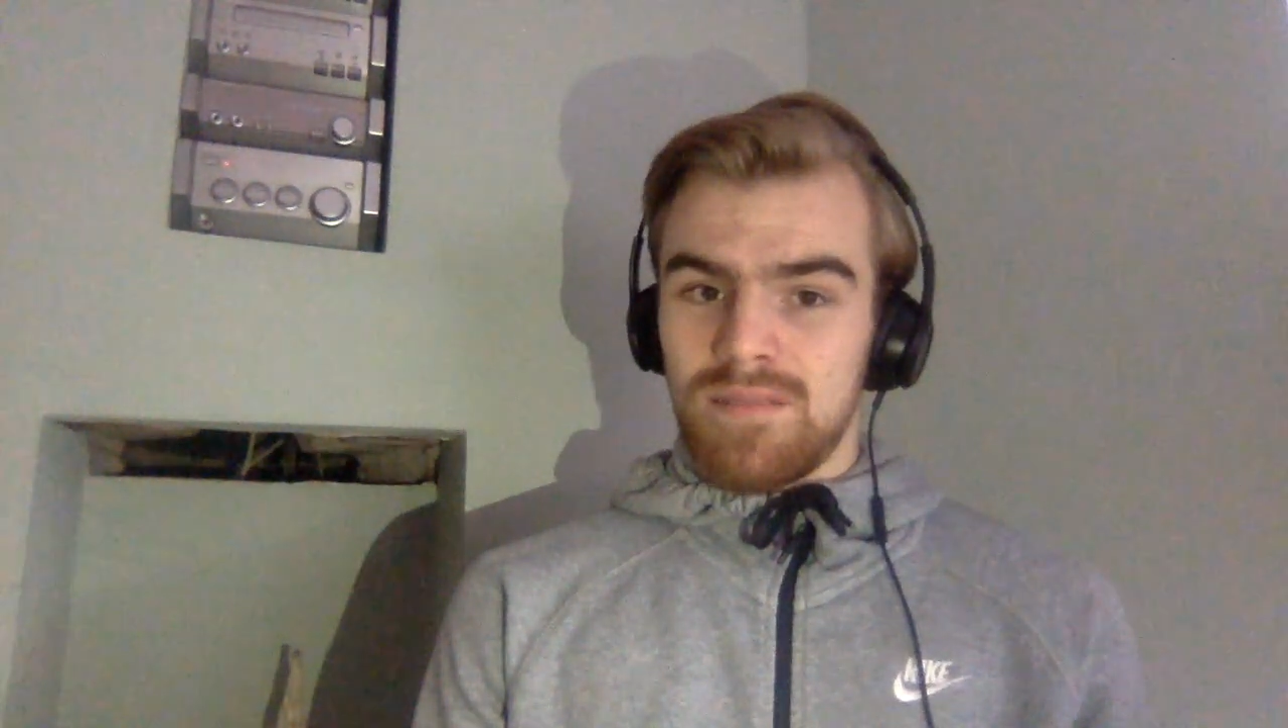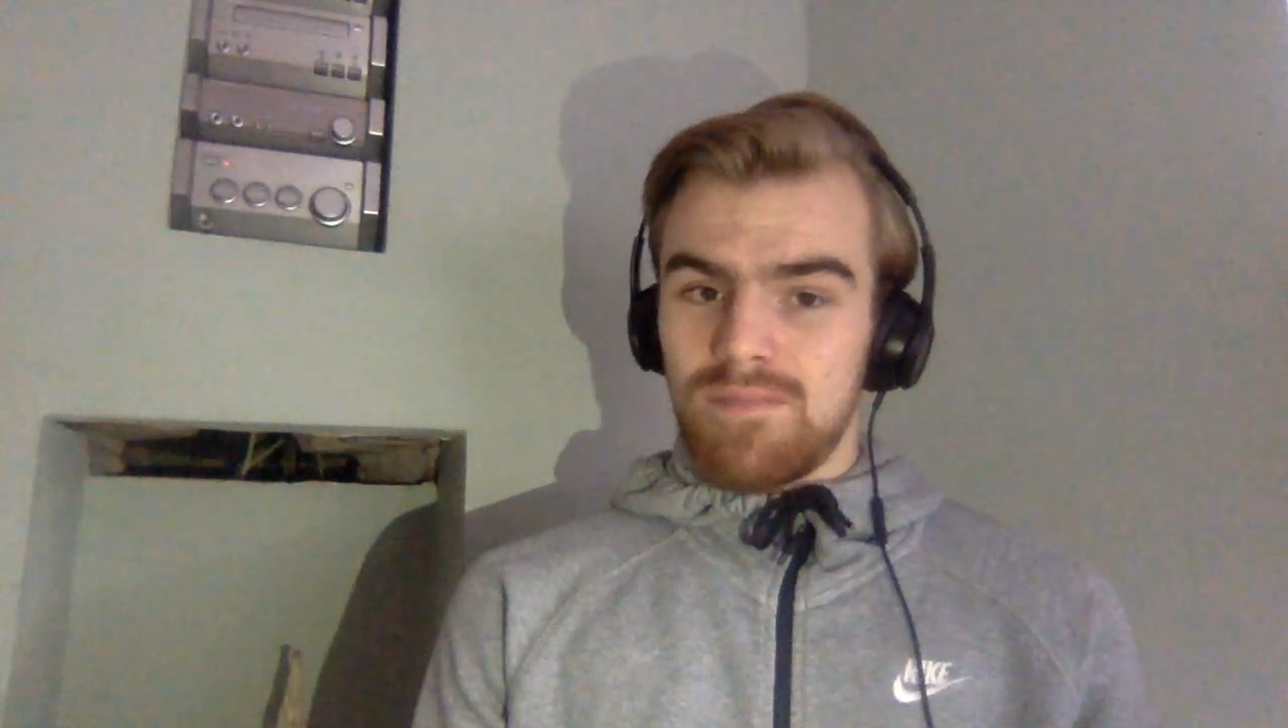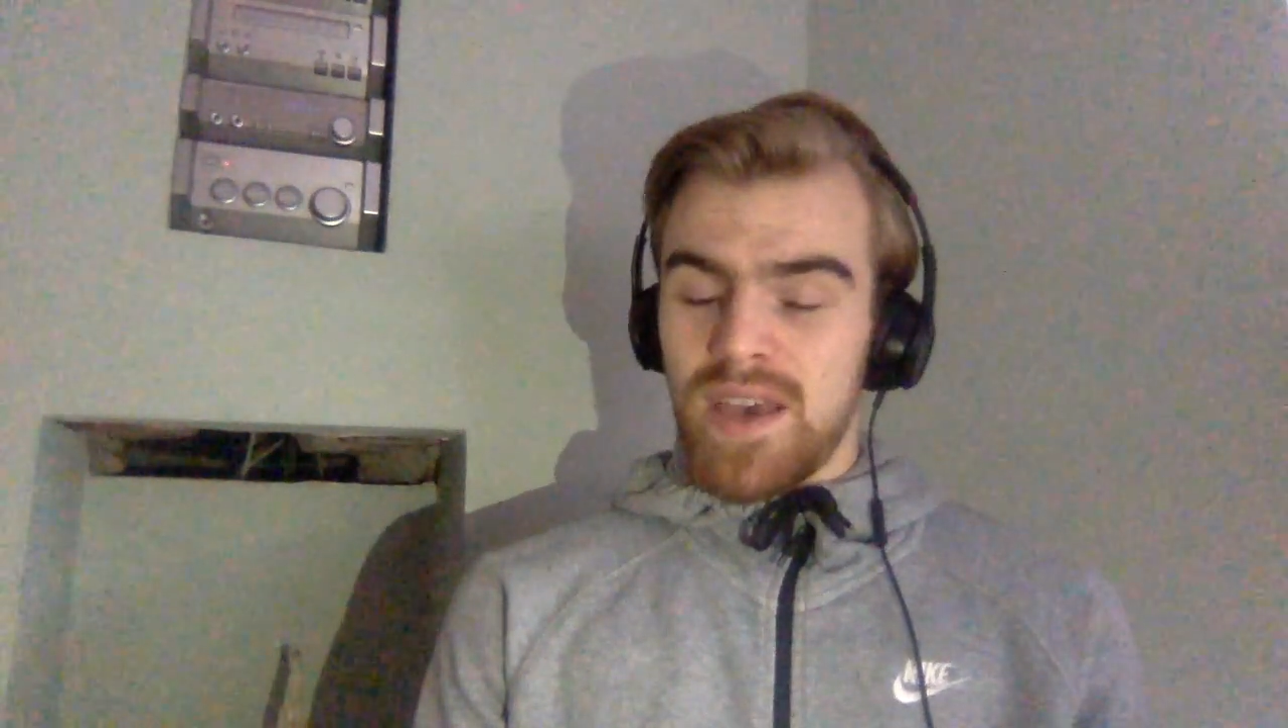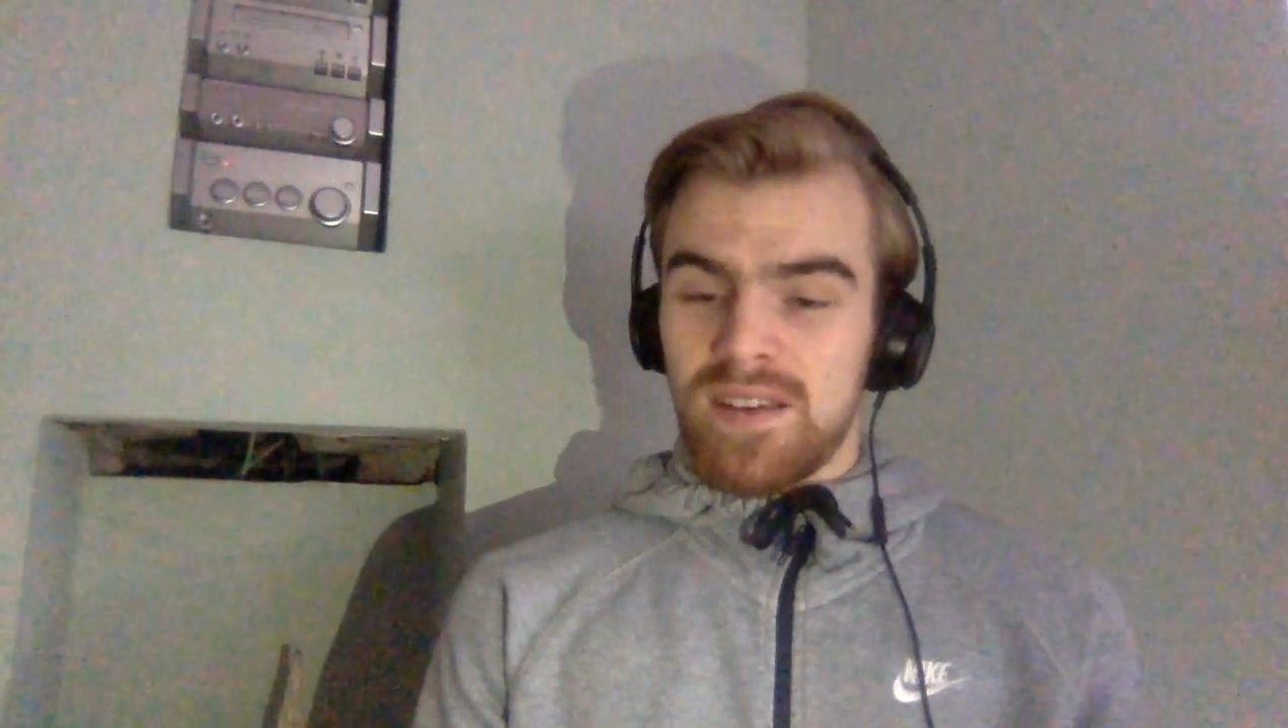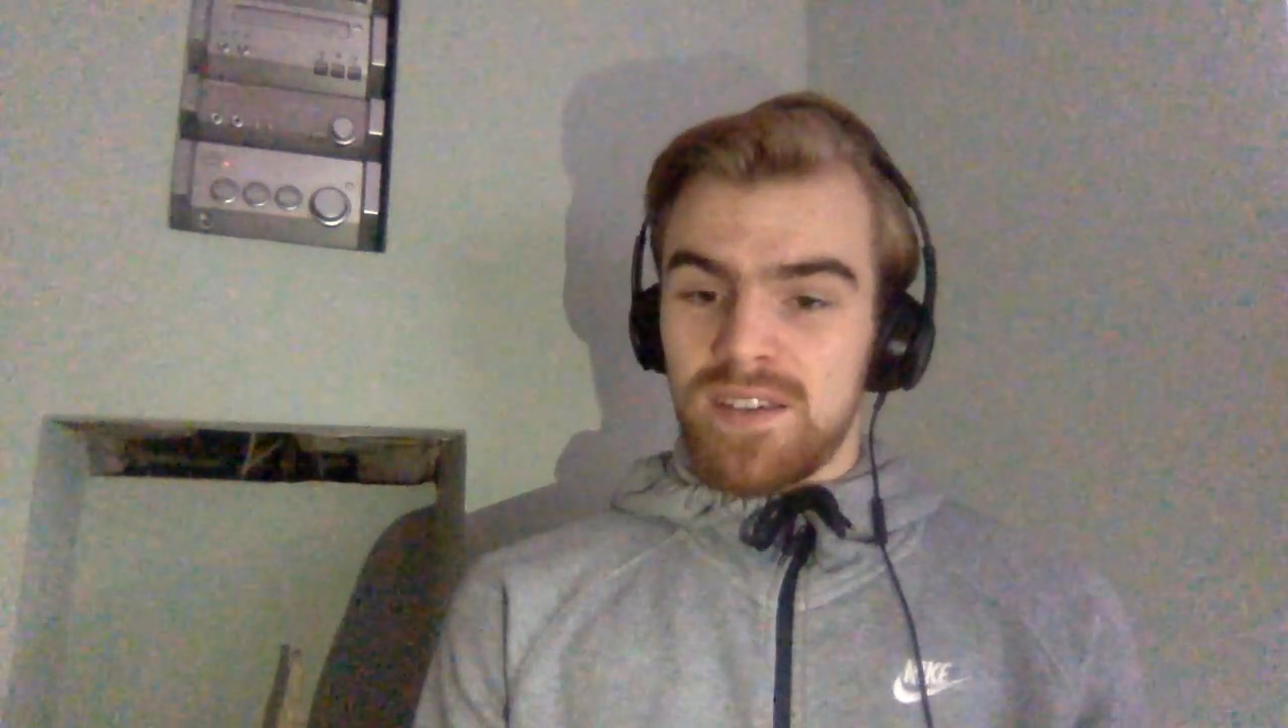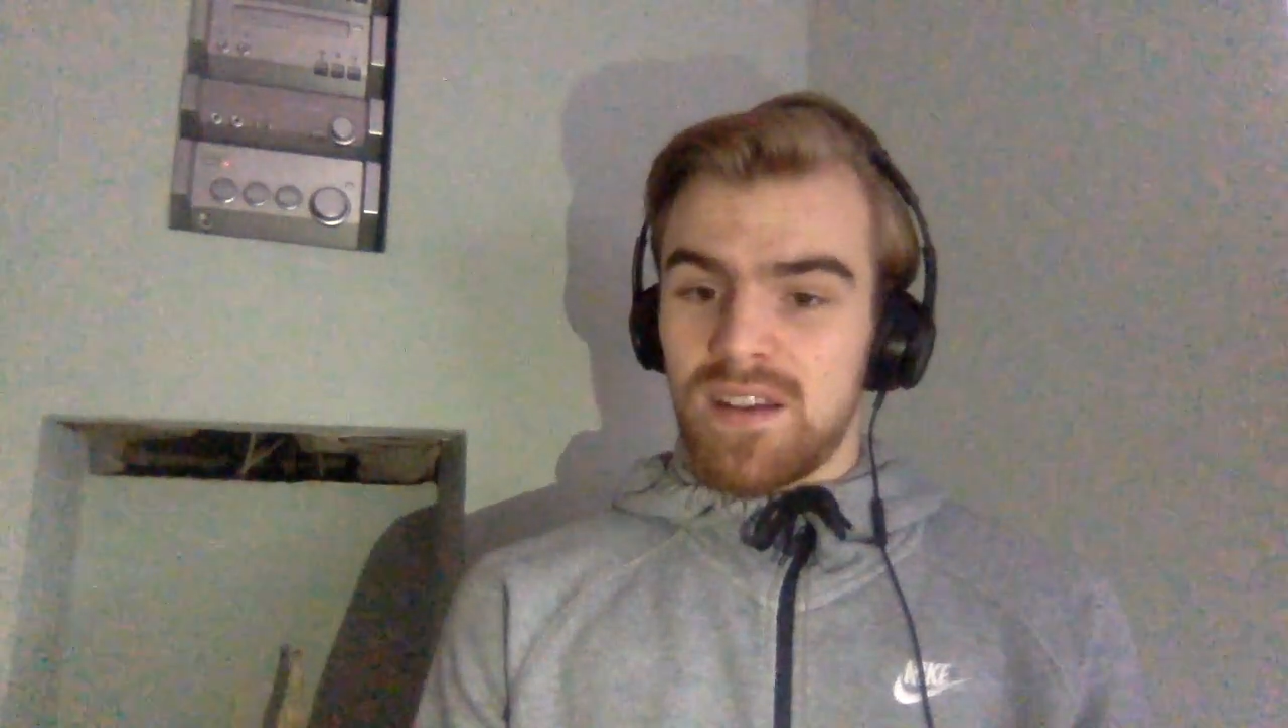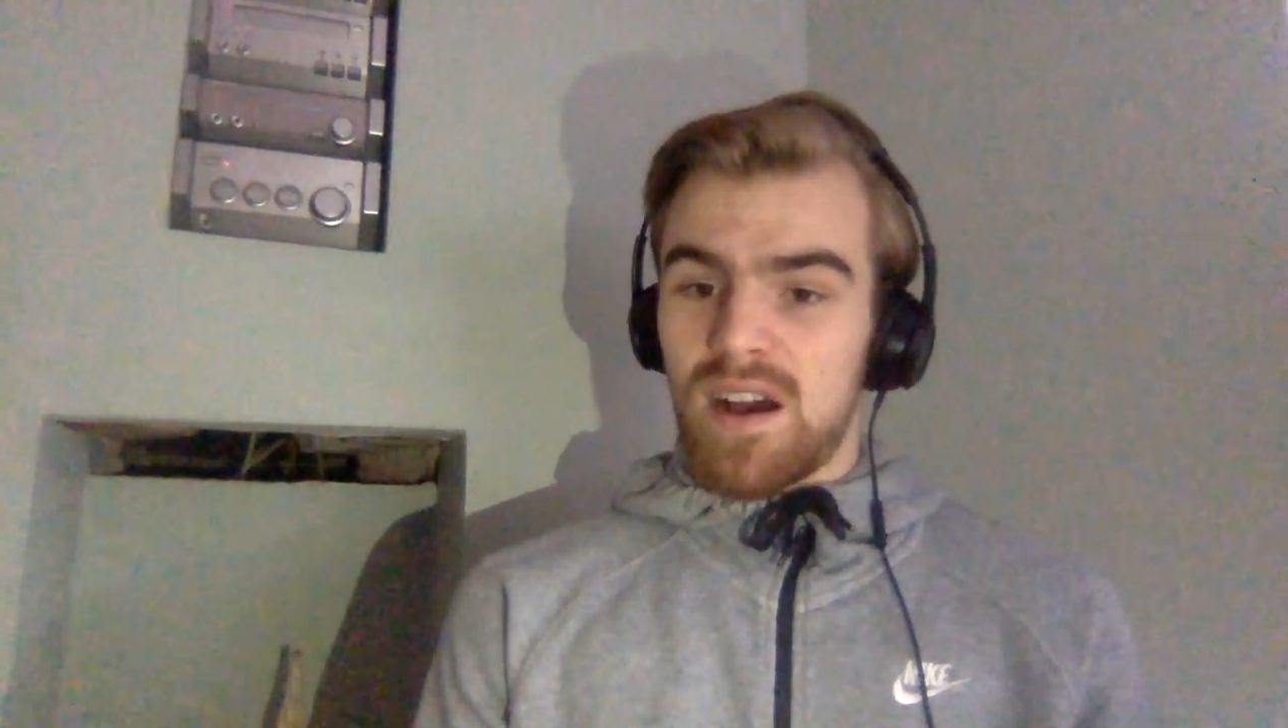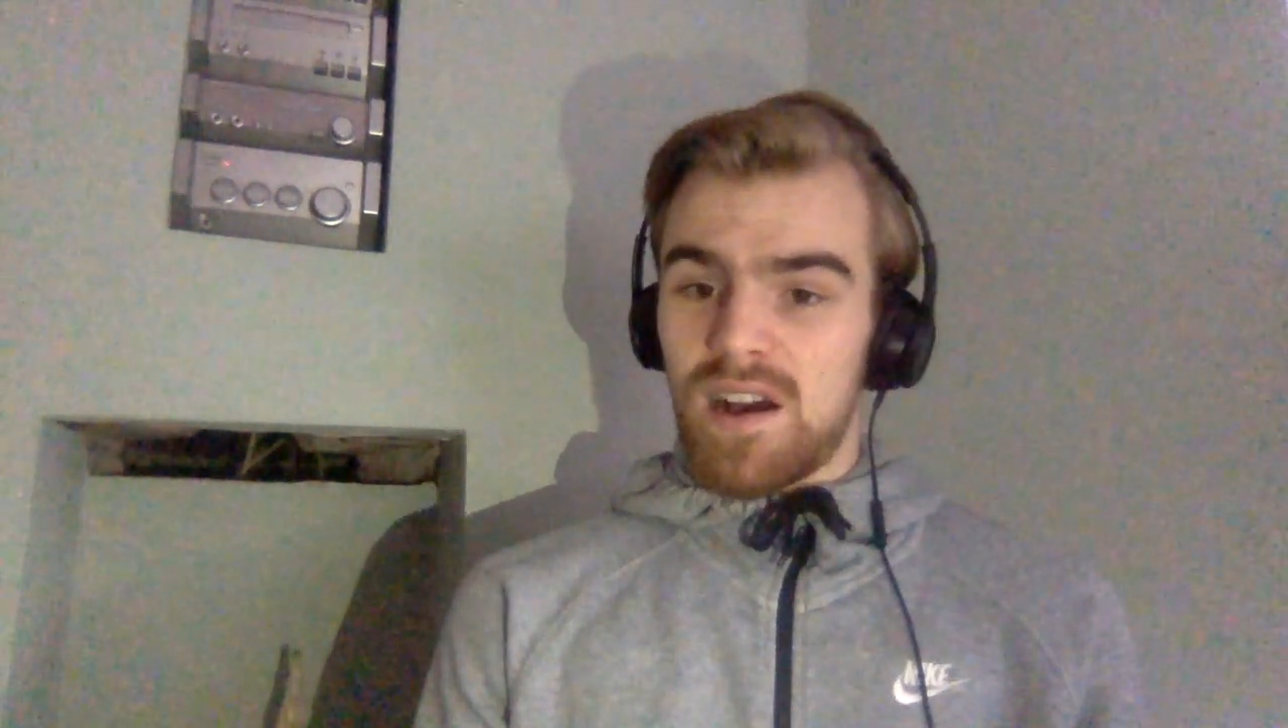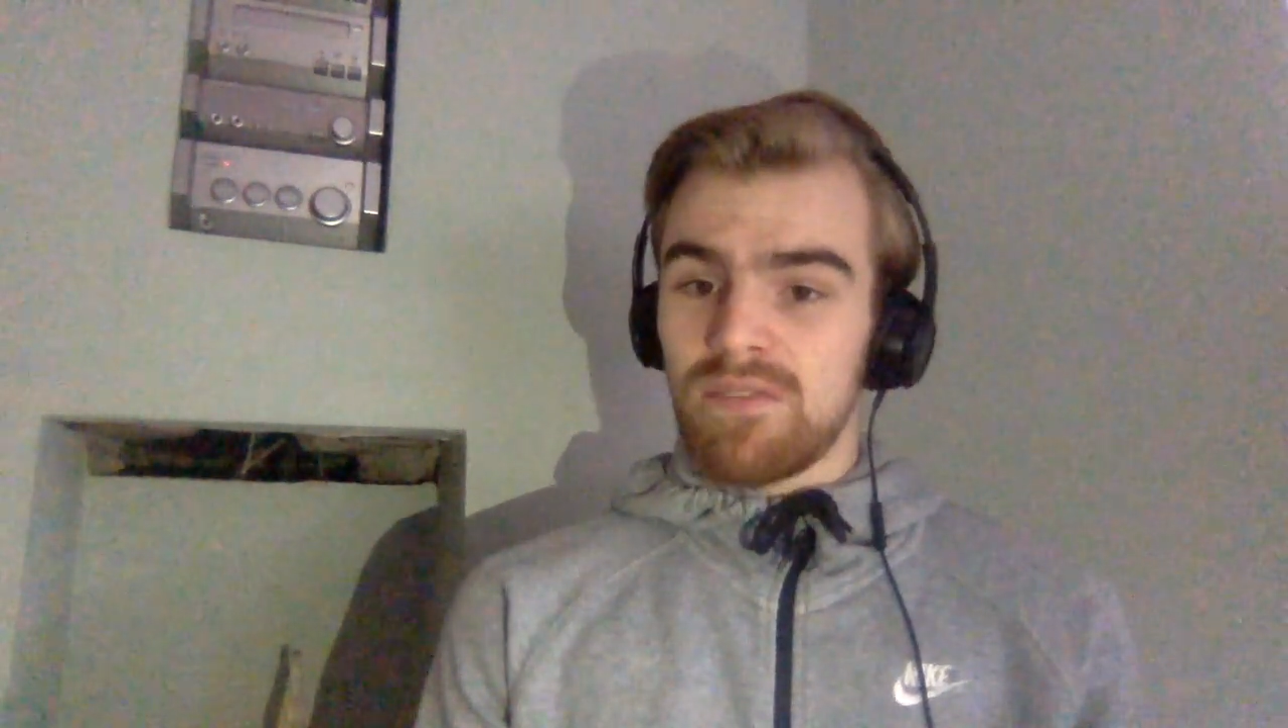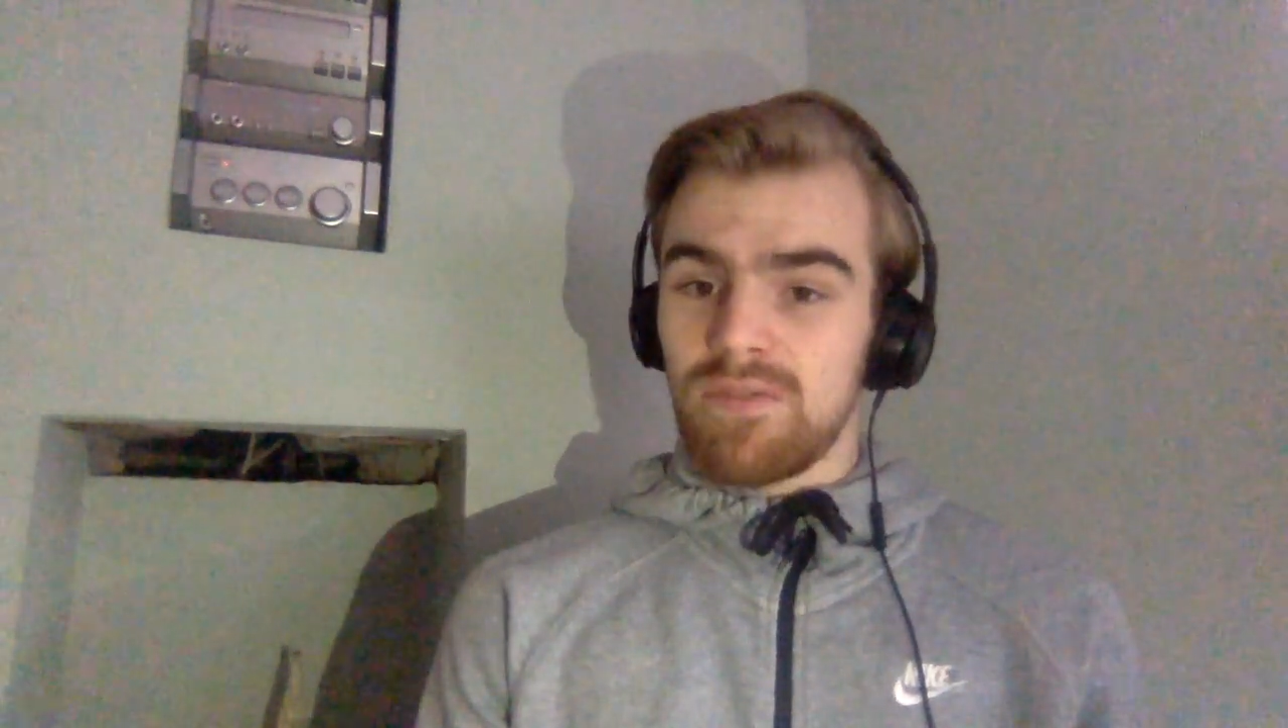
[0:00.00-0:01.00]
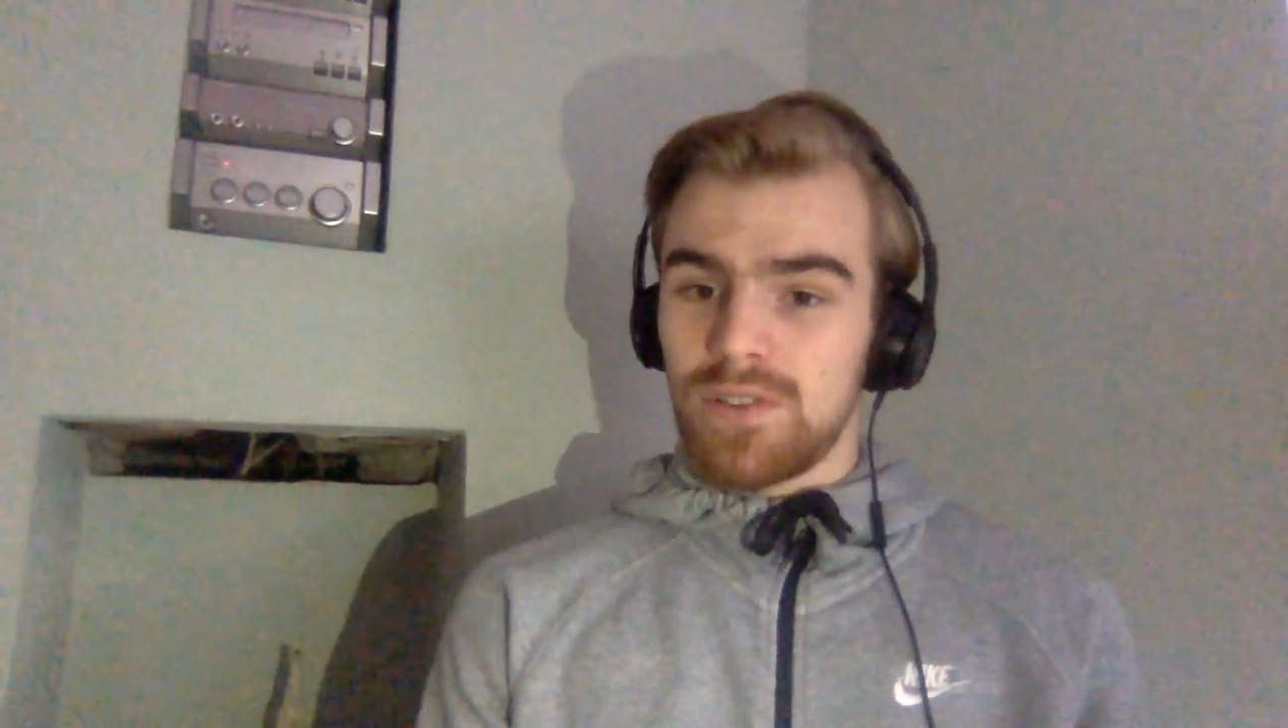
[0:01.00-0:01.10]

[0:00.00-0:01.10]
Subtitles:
Burnley's half,